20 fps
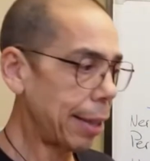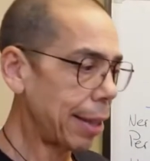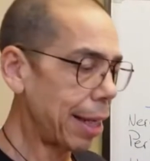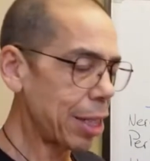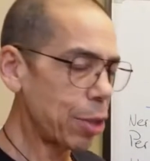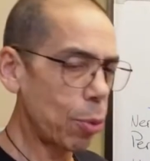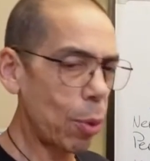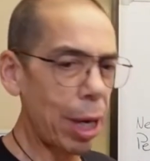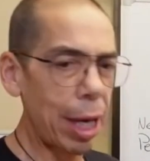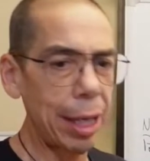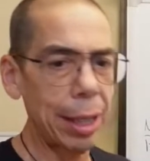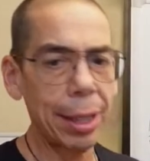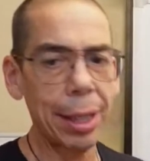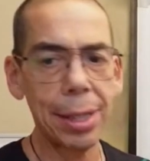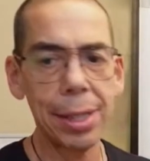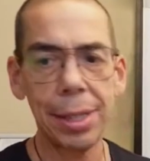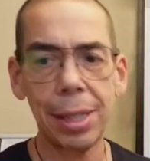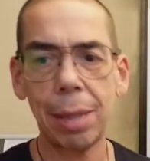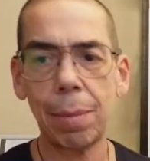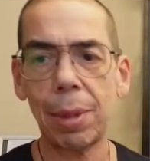and that's why it
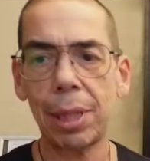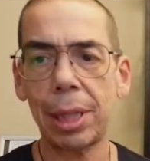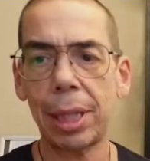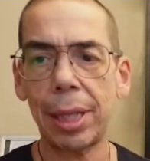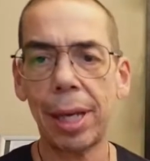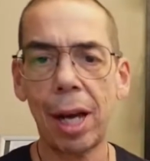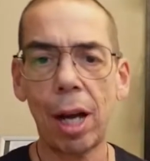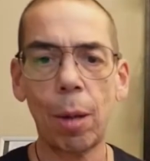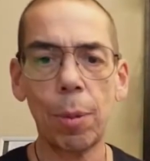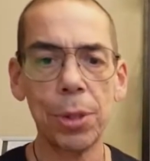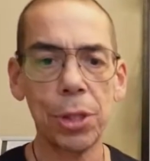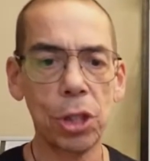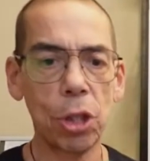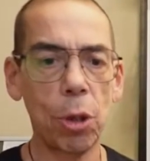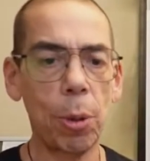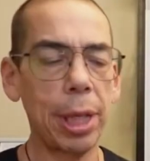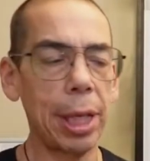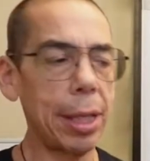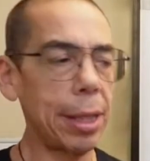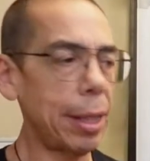could seemingly help
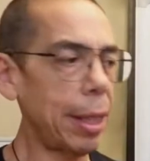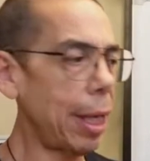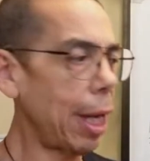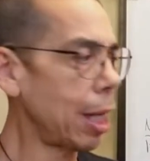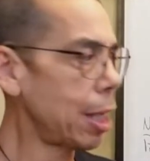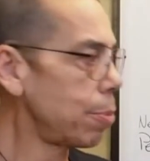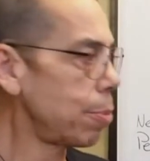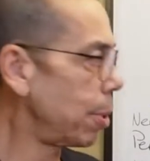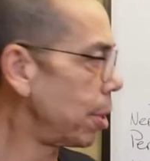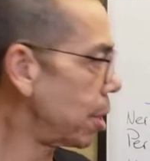so many things,